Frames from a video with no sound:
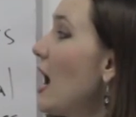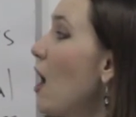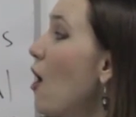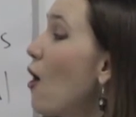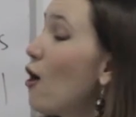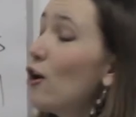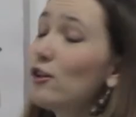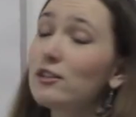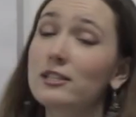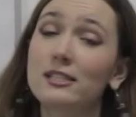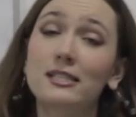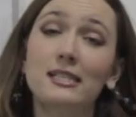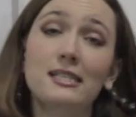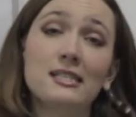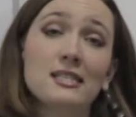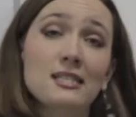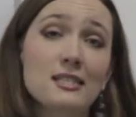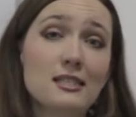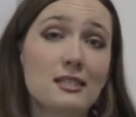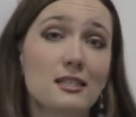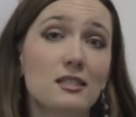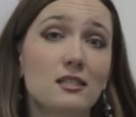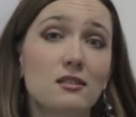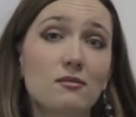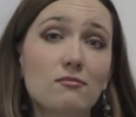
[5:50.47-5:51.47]
All
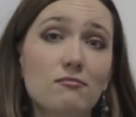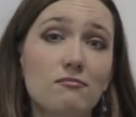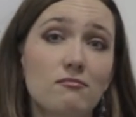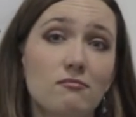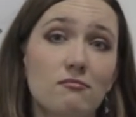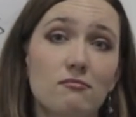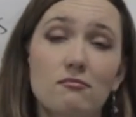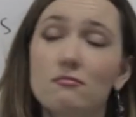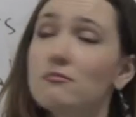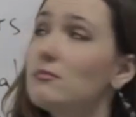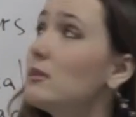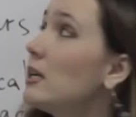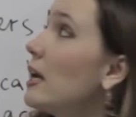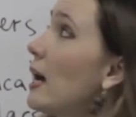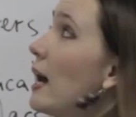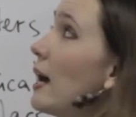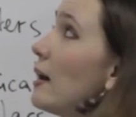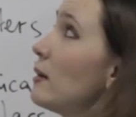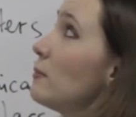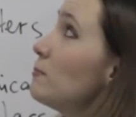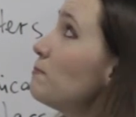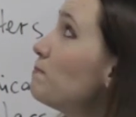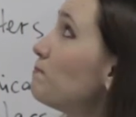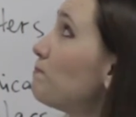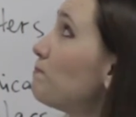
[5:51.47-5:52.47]
seasons, yeah?